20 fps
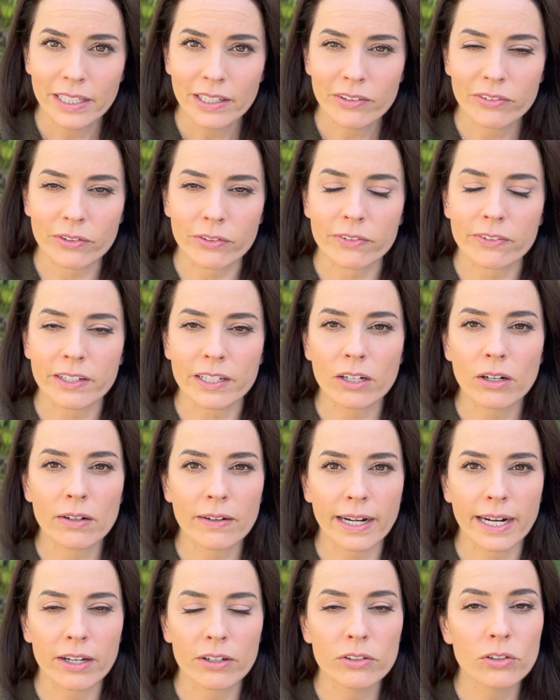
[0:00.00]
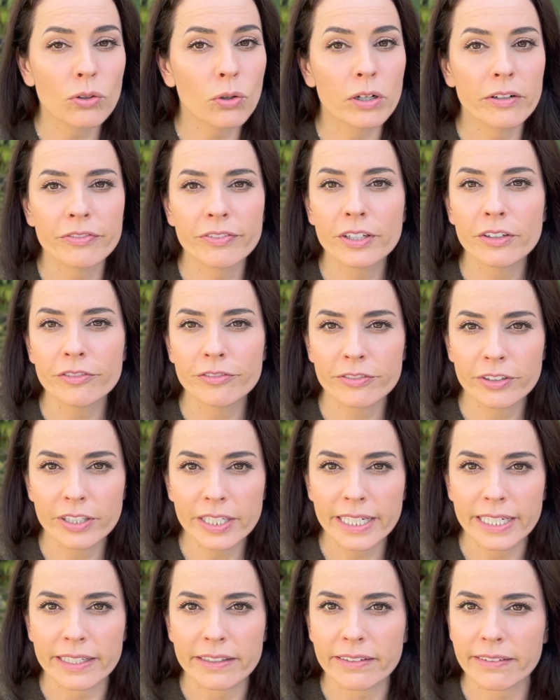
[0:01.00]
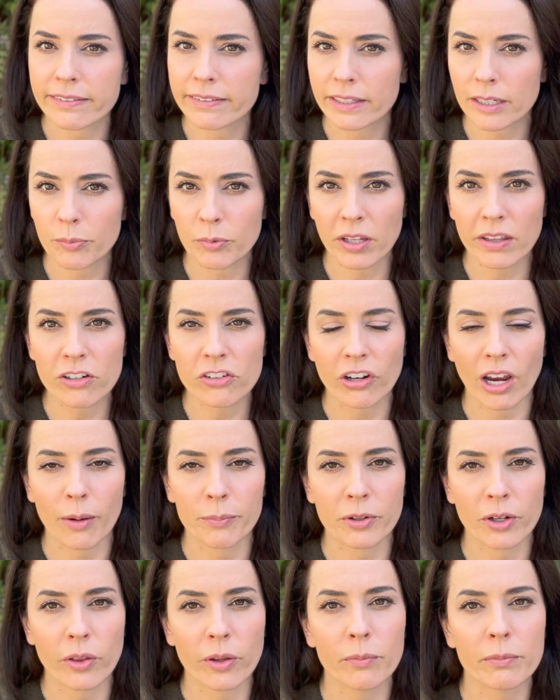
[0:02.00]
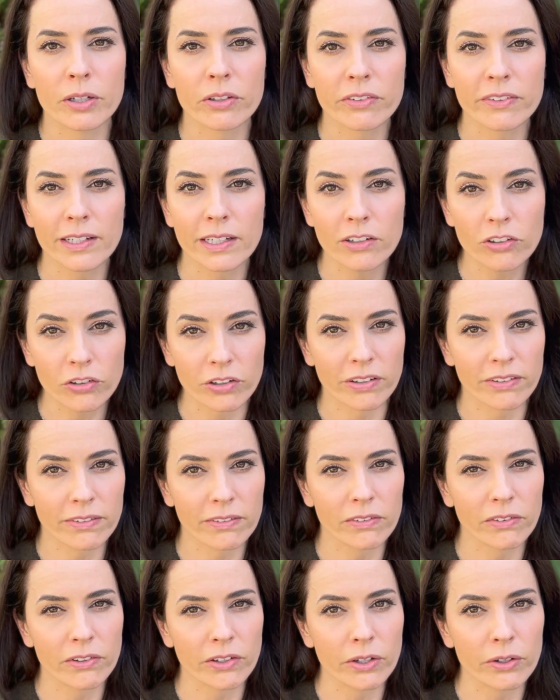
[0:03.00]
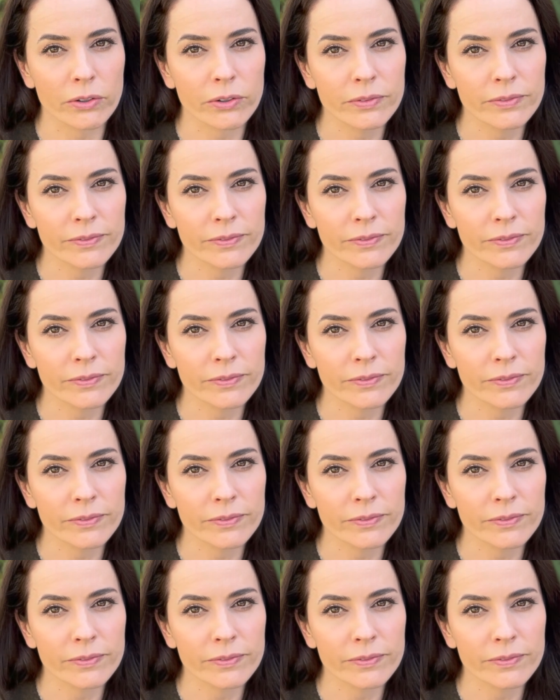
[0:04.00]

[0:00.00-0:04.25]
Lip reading: So stick around or feel free to skip to the chapter that most interests you.